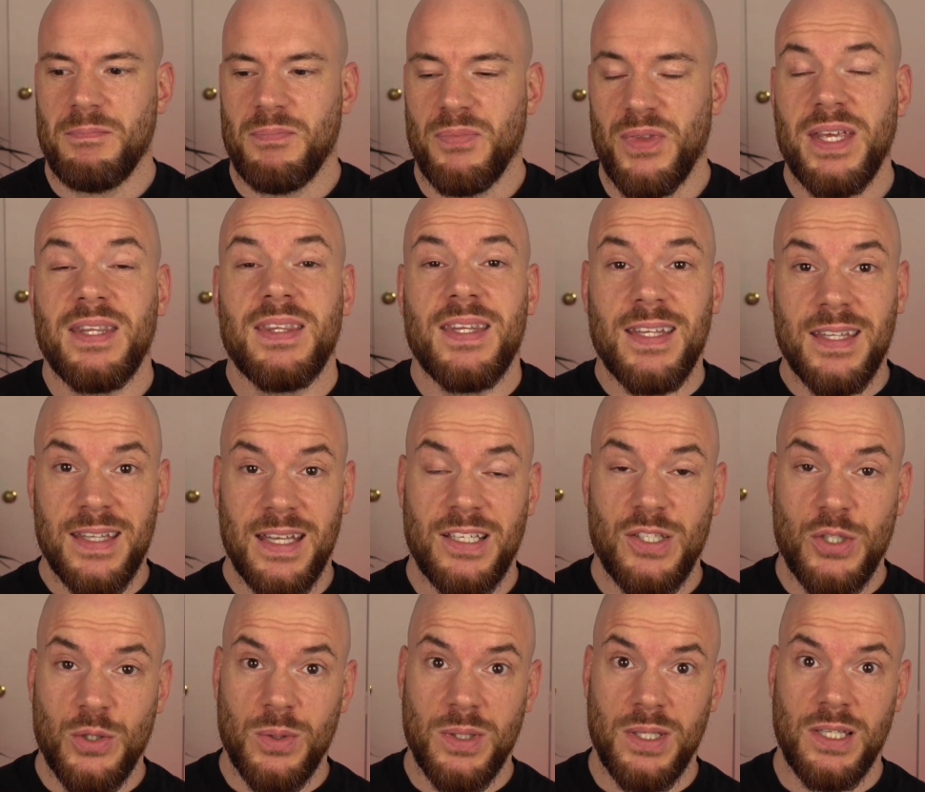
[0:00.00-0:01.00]
They think they're
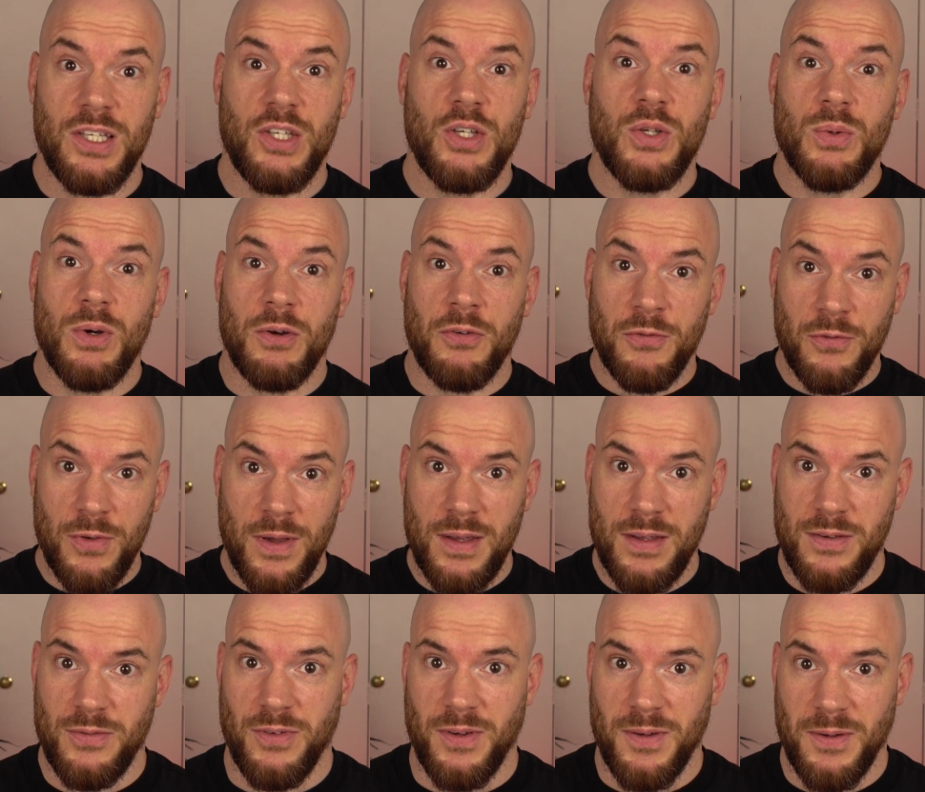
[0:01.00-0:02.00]
doing you a
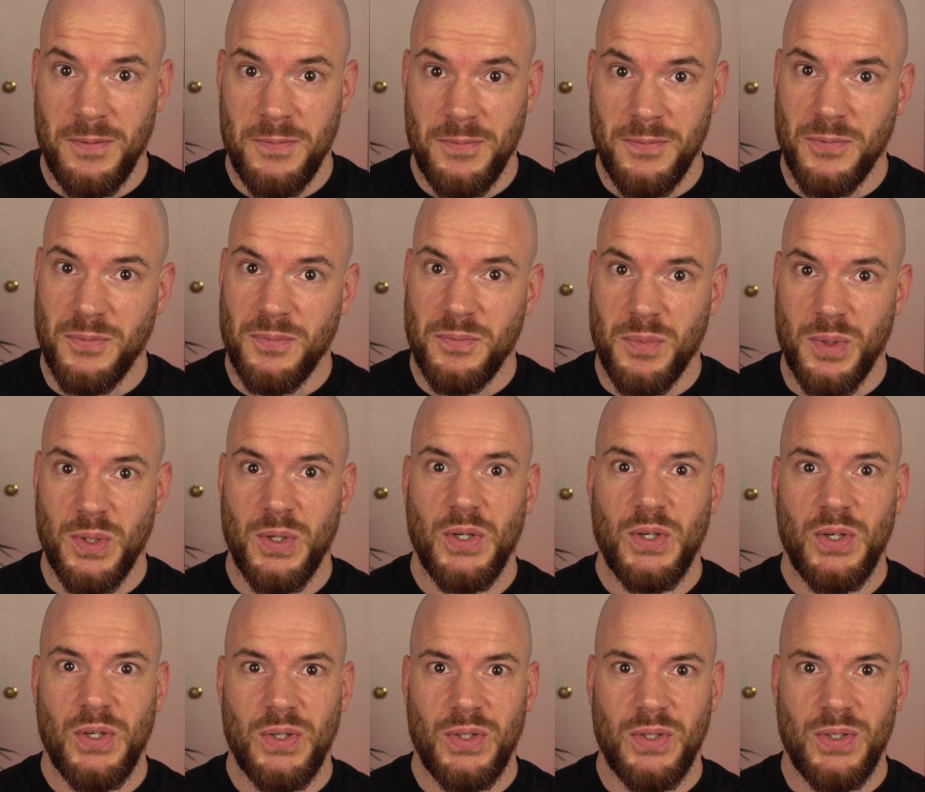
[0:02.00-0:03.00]
favor
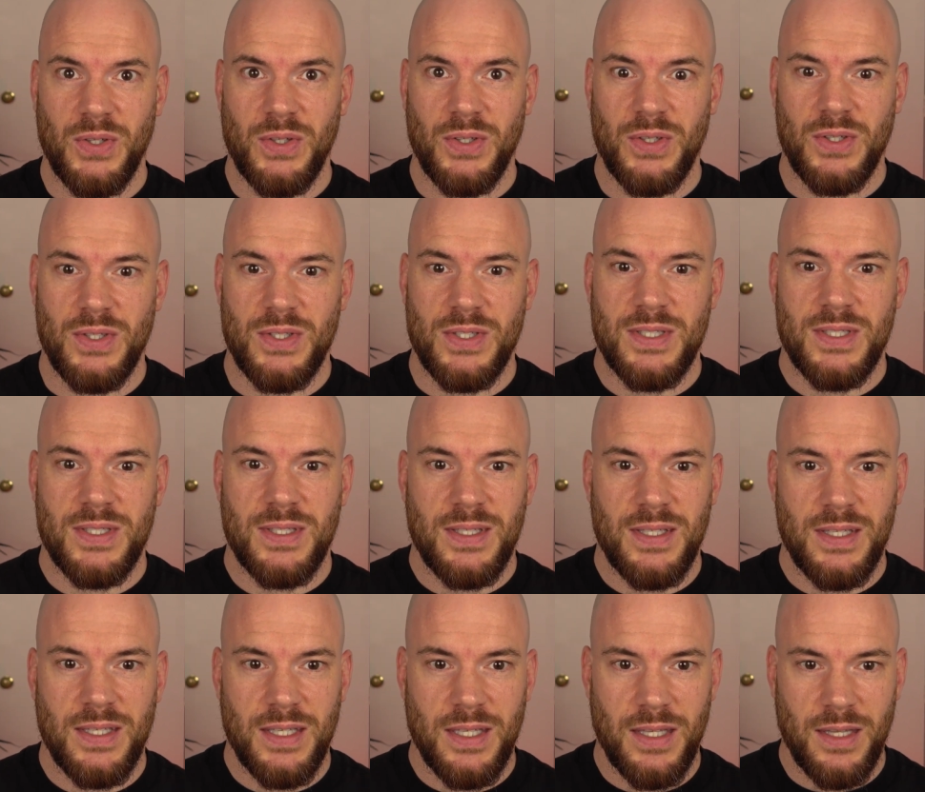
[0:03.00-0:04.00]
because
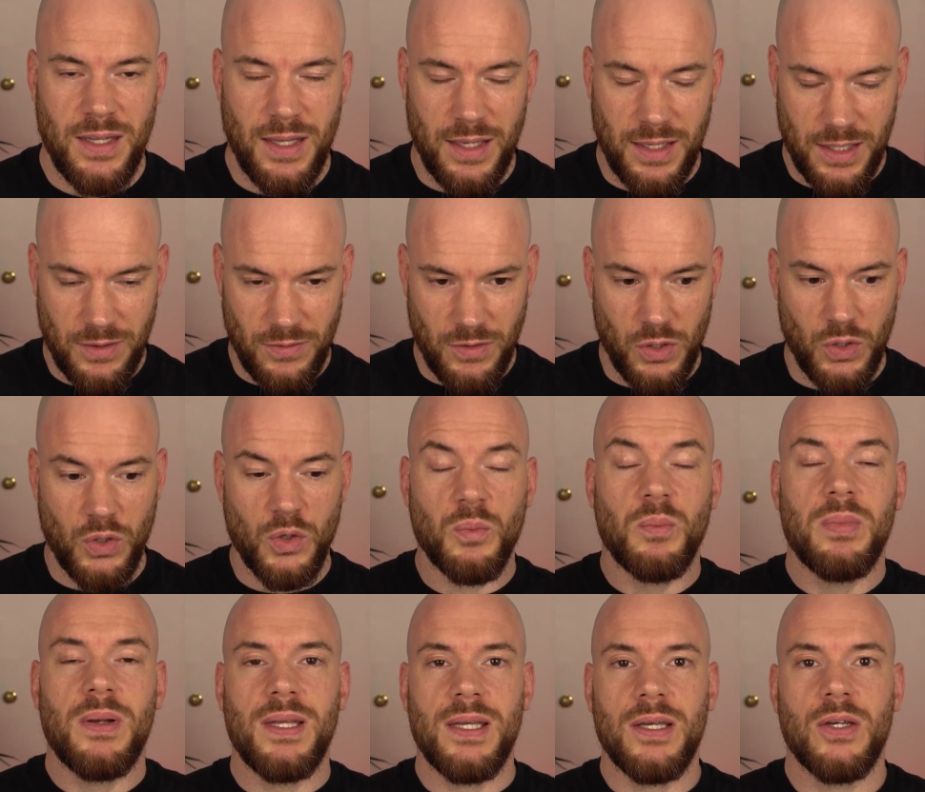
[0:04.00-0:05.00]
they're giving you
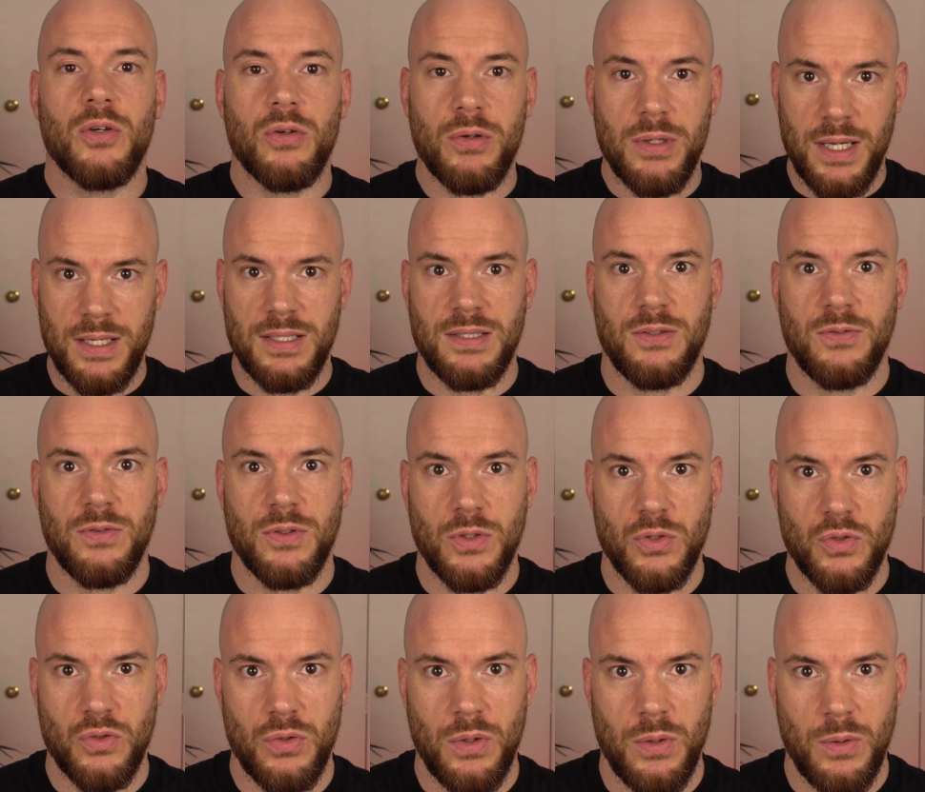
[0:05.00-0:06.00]
complete creative
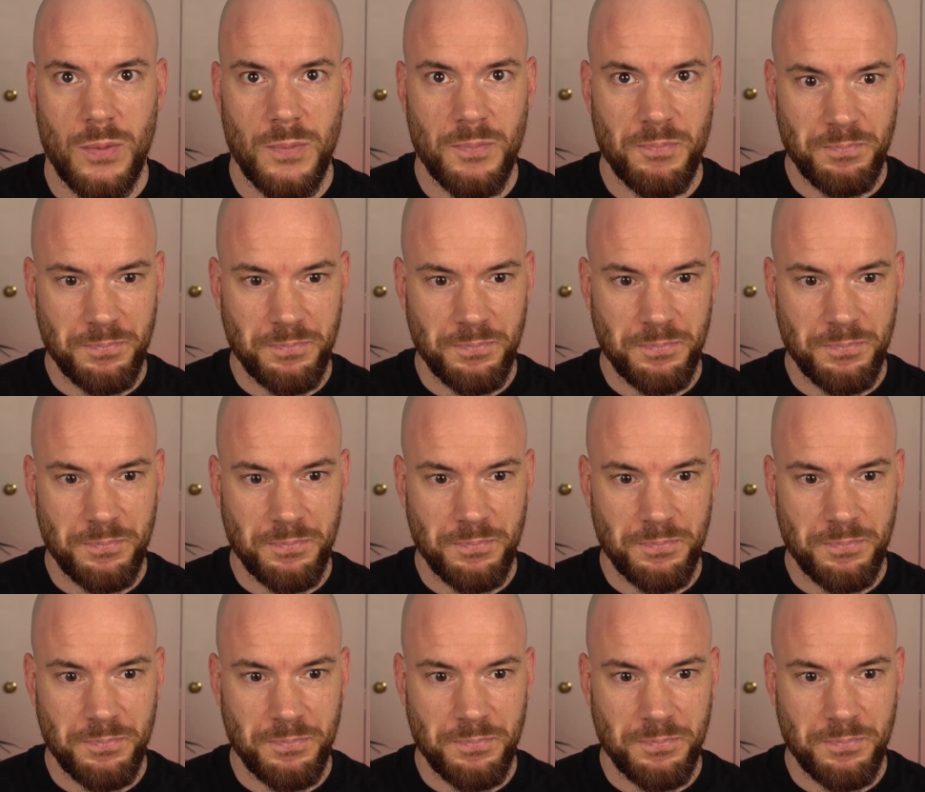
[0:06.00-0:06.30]
control.